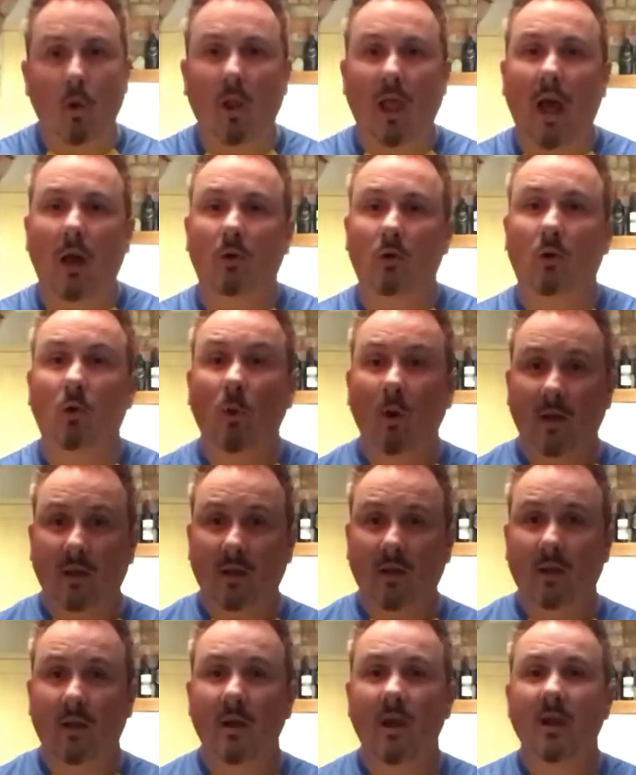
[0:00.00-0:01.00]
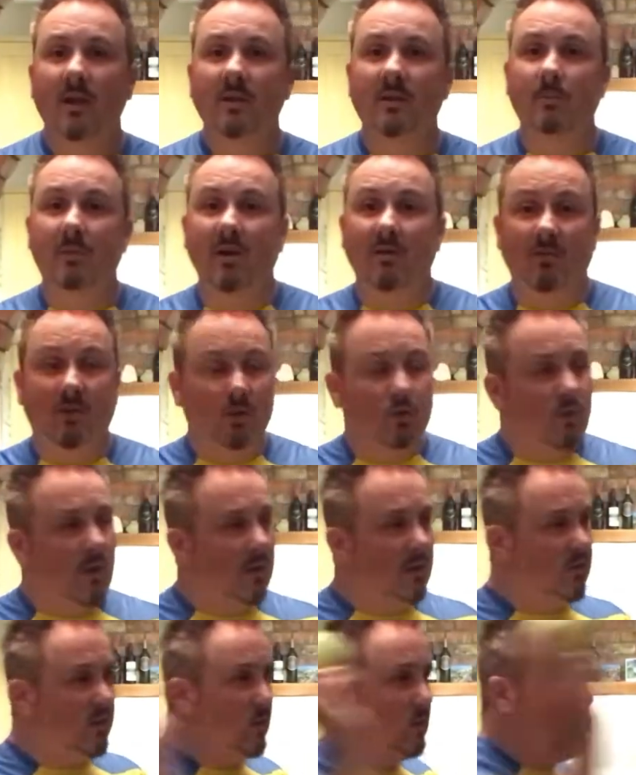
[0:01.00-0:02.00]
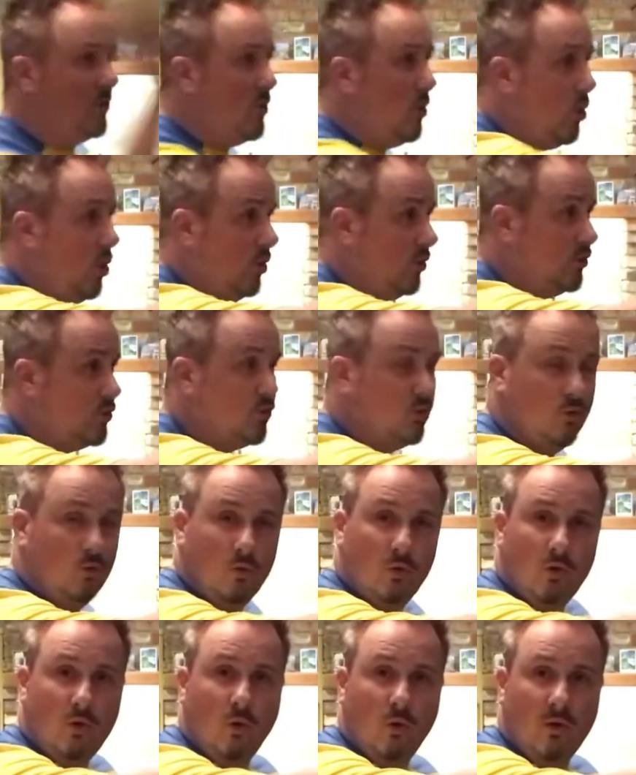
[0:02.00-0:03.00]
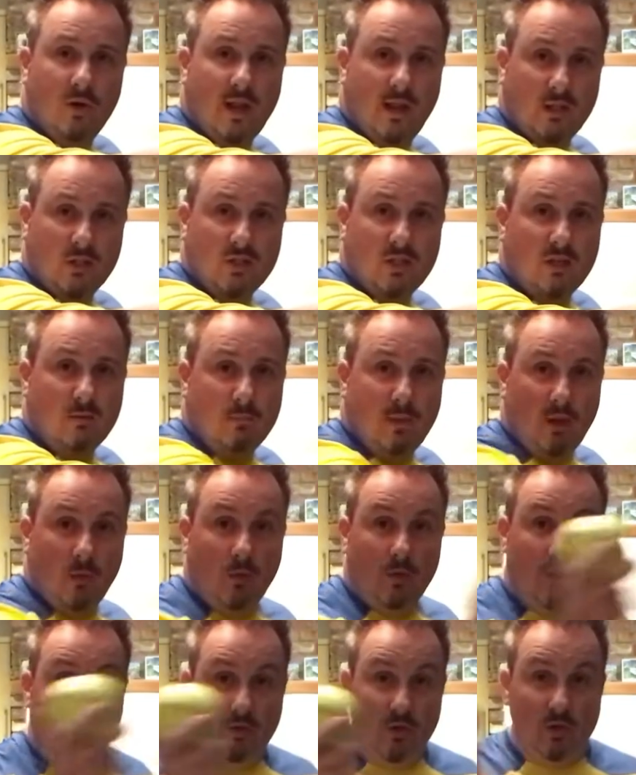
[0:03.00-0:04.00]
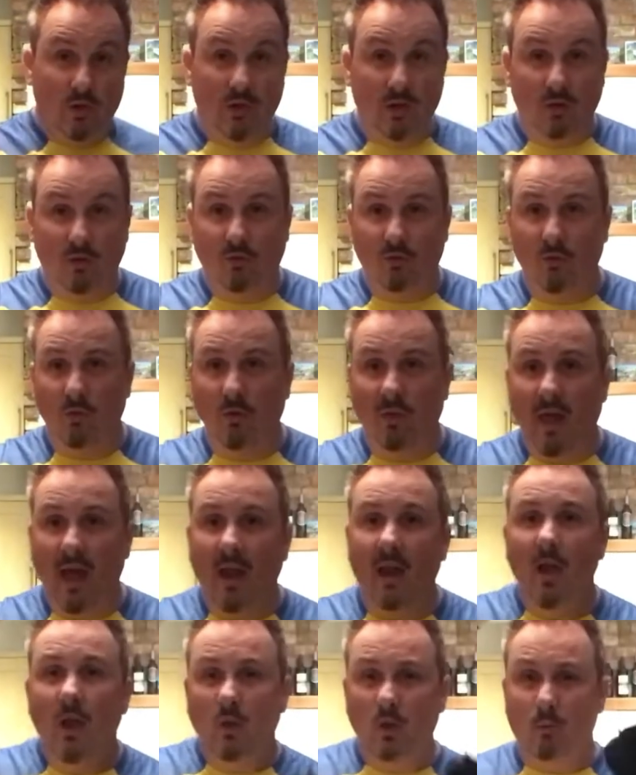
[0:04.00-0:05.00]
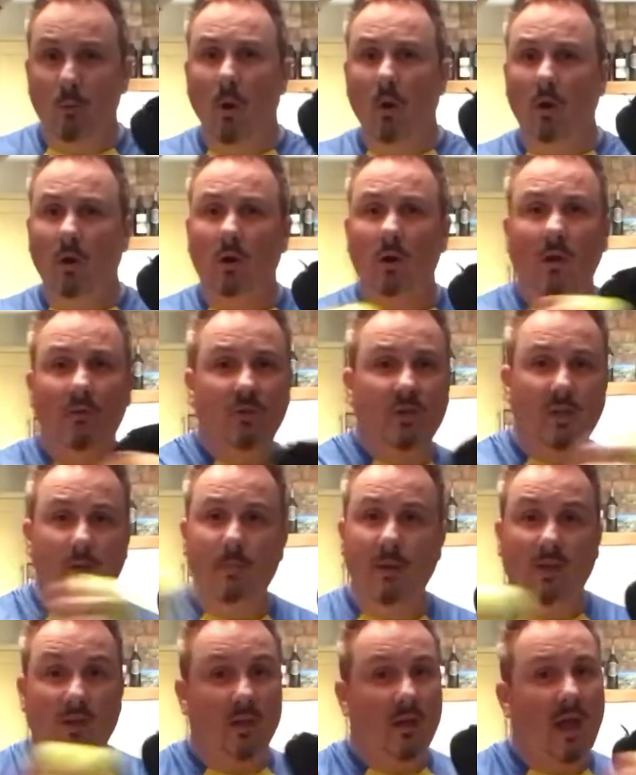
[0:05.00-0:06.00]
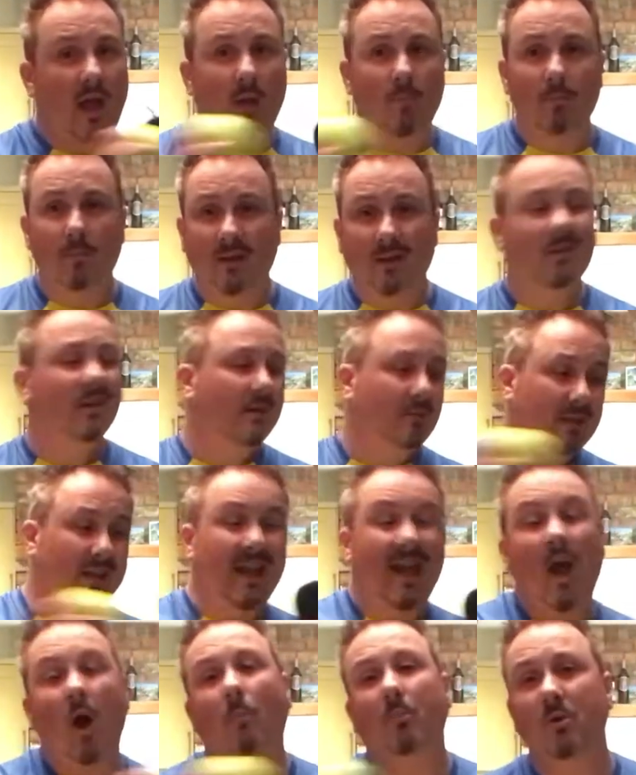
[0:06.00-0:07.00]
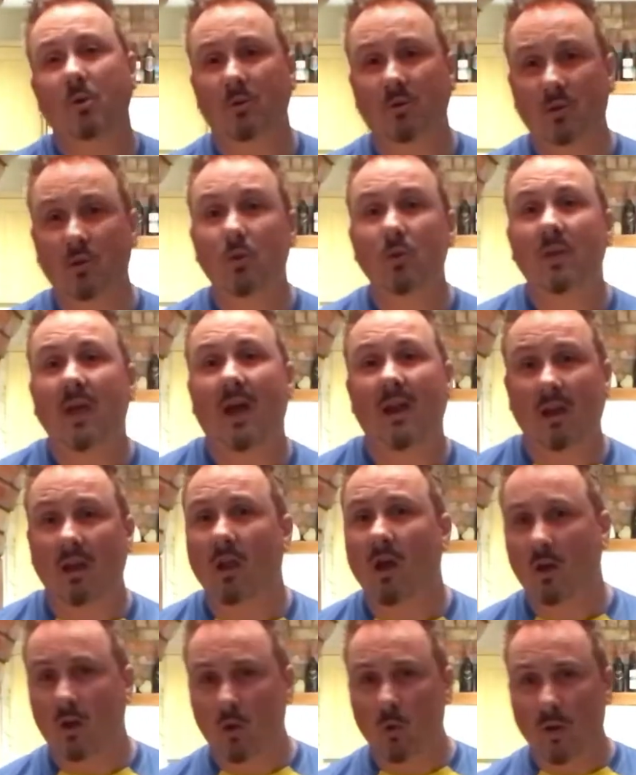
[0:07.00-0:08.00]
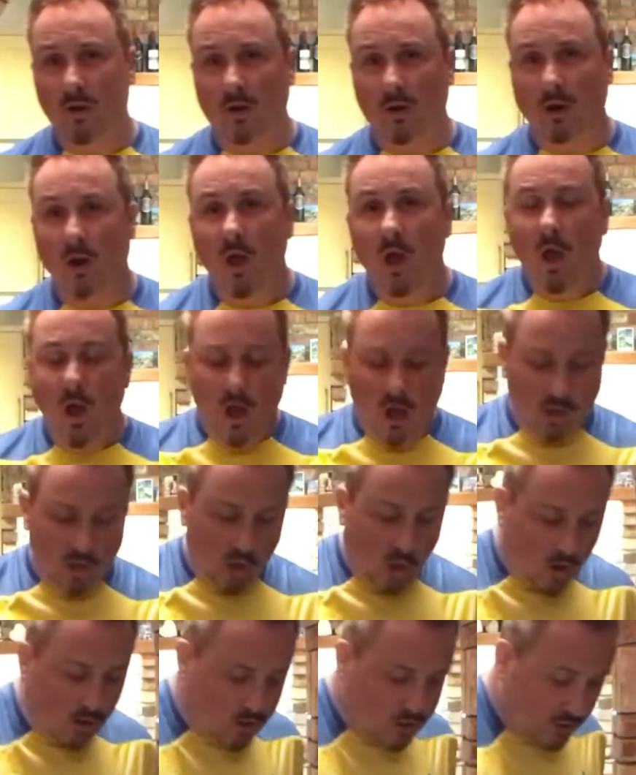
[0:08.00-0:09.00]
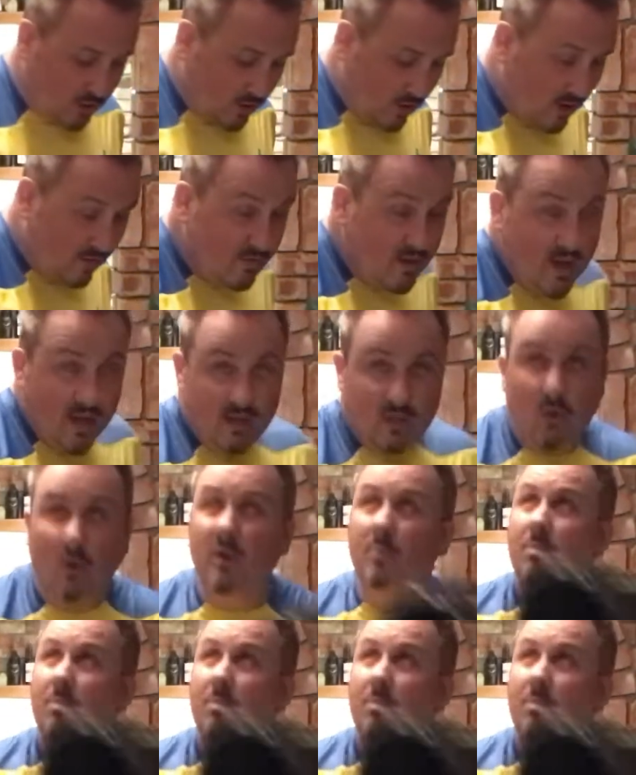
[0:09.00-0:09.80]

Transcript: out quick to be able to transition onto your next teammate whenever you need to throw that. A smaller glove is going to going to help you do that a lot quicker. A larger glove is going to